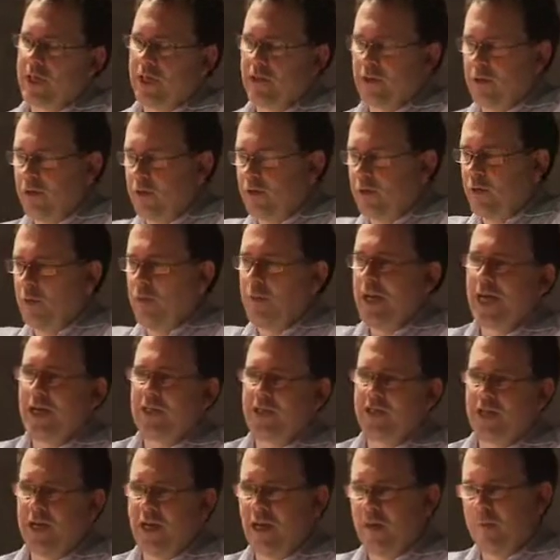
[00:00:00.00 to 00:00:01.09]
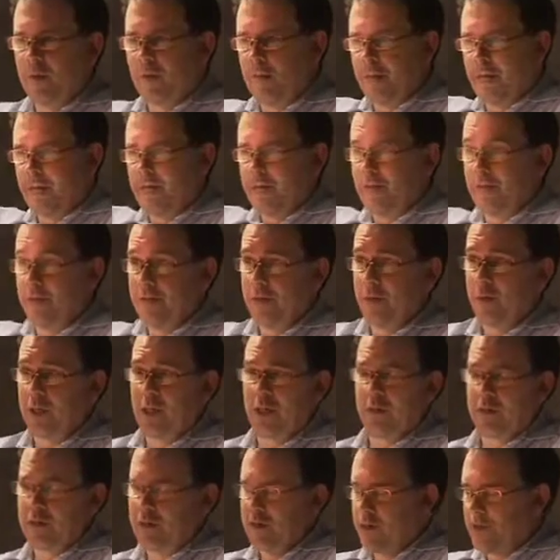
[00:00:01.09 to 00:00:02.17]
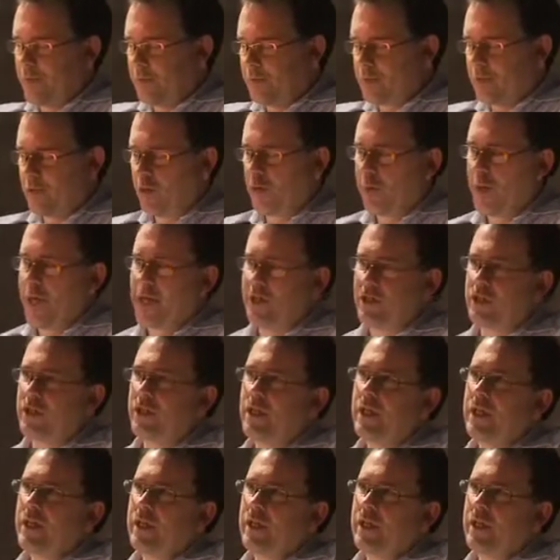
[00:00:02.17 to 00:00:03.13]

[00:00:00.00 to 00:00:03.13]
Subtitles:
I know they're doing patch now, but back in the day when I was there was no patch.